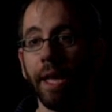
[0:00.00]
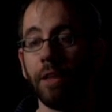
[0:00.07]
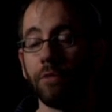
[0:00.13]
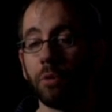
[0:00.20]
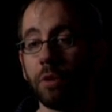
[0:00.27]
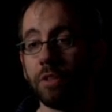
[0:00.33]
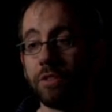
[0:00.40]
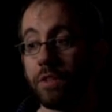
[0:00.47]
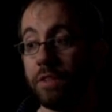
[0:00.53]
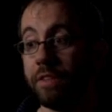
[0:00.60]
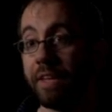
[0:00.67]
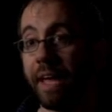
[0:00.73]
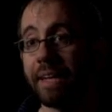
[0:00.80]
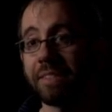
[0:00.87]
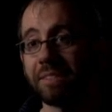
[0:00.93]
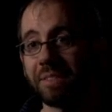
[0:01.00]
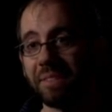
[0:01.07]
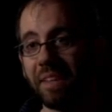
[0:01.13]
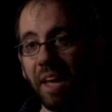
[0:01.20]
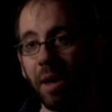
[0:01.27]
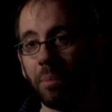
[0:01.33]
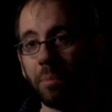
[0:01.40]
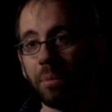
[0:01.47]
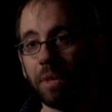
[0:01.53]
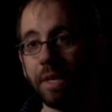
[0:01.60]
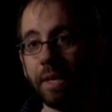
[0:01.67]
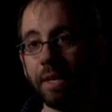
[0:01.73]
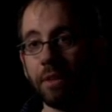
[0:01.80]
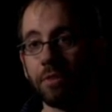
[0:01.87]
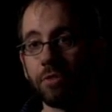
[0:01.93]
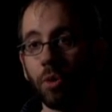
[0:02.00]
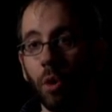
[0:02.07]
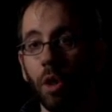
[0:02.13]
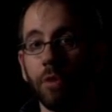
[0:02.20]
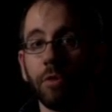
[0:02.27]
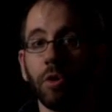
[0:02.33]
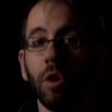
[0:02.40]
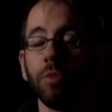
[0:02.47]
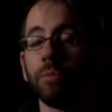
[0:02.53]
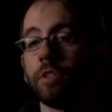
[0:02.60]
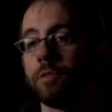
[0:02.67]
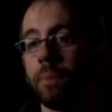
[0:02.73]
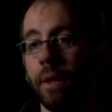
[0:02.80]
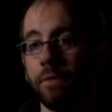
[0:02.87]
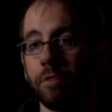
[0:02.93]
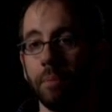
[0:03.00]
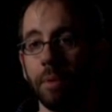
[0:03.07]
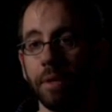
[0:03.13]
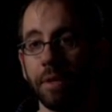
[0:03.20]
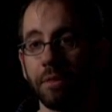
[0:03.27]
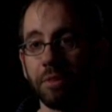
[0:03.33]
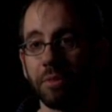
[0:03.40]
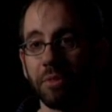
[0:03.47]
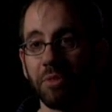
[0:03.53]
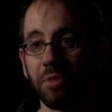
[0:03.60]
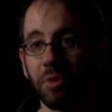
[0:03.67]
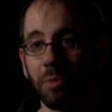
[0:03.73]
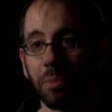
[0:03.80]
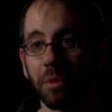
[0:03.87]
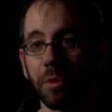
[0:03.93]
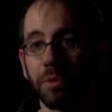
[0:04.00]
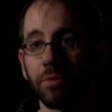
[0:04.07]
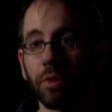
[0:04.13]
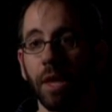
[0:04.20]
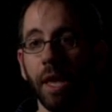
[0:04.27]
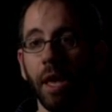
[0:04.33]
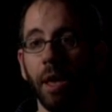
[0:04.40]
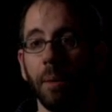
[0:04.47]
And of course, the next step is all of our own responsibility as consumers,